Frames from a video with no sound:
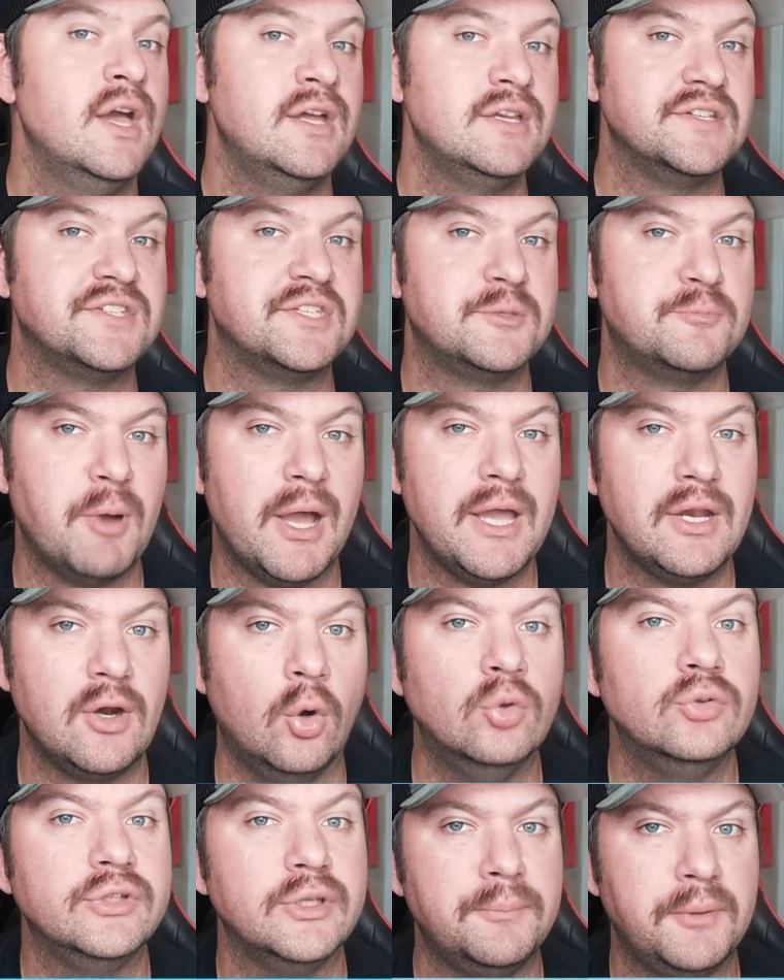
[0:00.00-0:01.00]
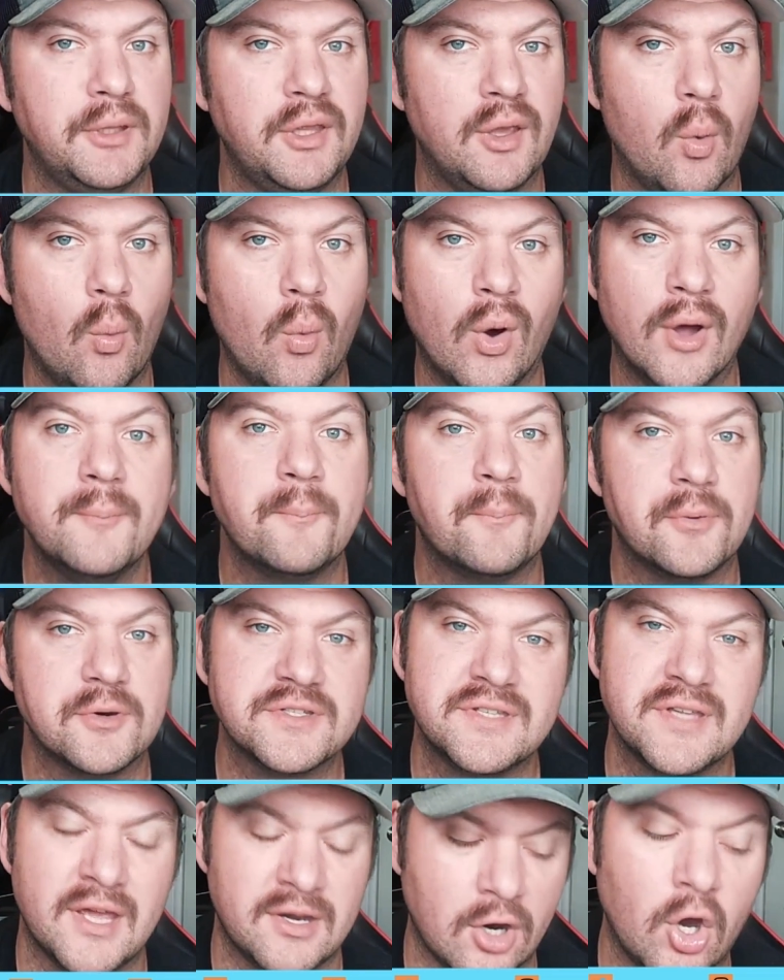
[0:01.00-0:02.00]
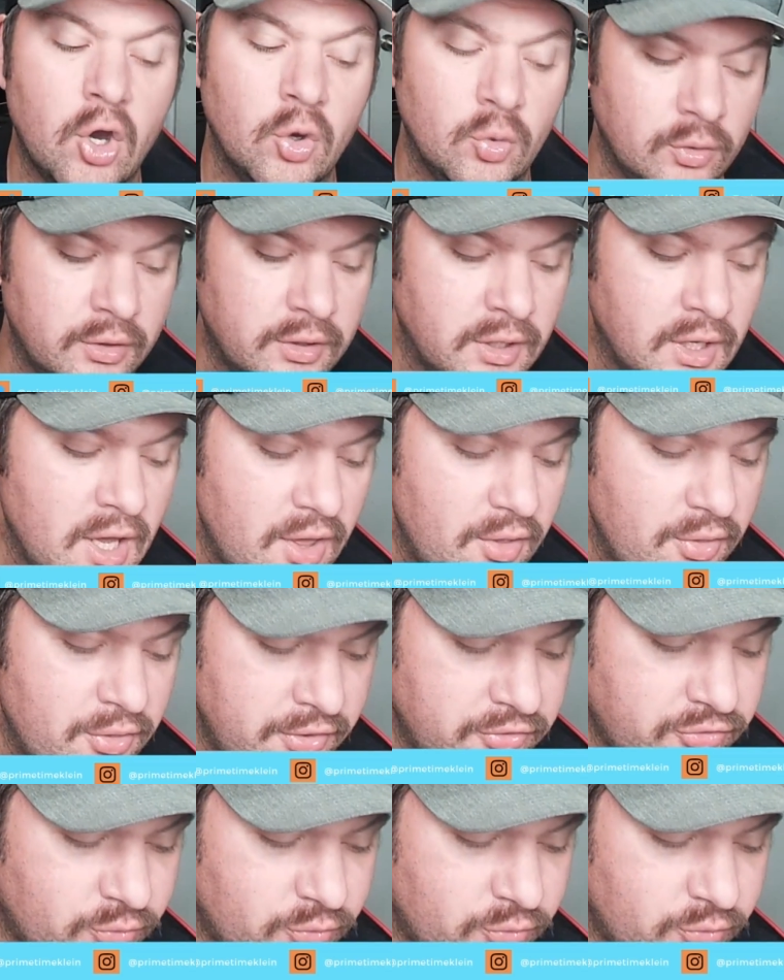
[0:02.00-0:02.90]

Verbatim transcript: despite only being one percent owned this